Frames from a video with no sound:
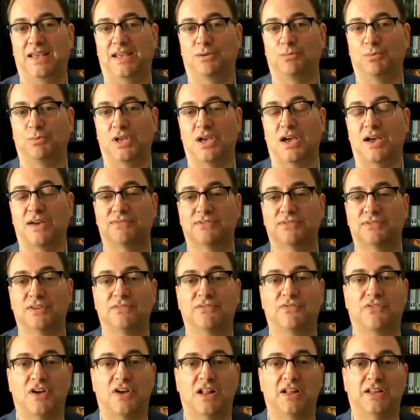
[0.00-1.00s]
And we
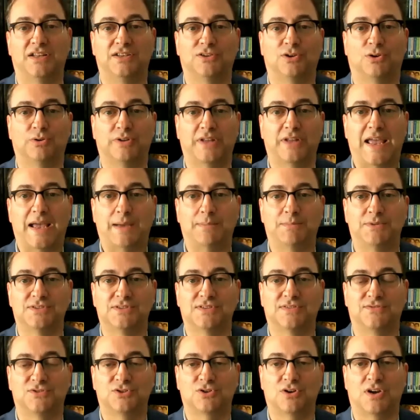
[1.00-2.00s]
often fall into old
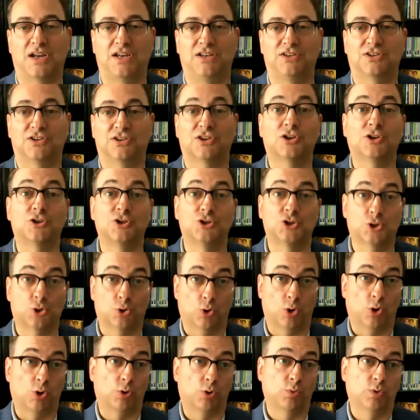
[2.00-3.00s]
habits of trying to
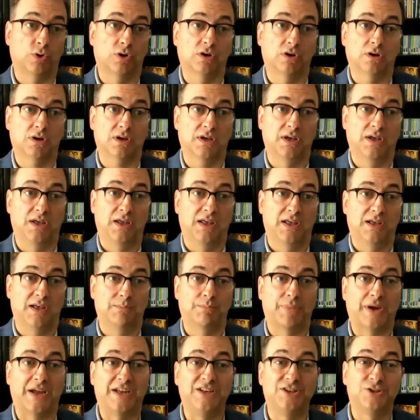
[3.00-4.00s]
control work
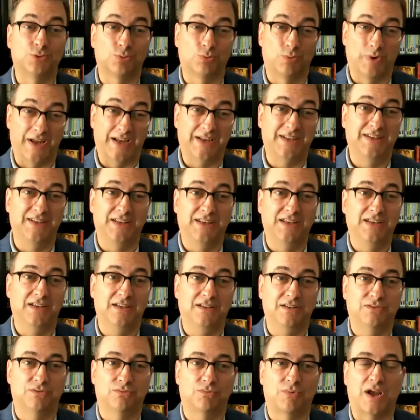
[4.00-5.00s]
by
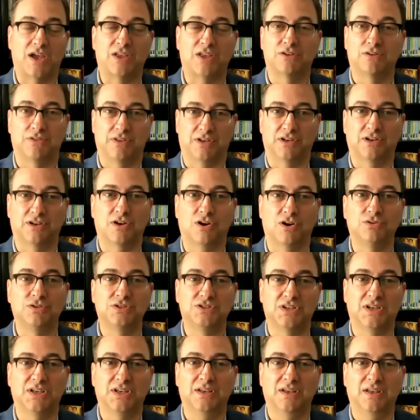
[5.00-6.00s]
directing rather than
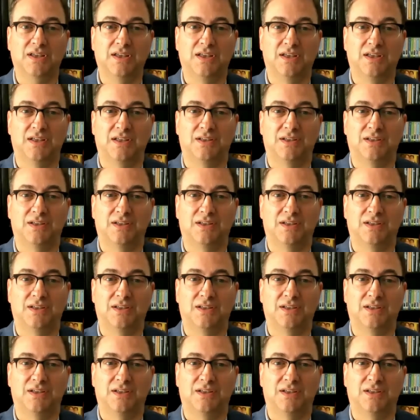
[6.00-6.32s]
coaching,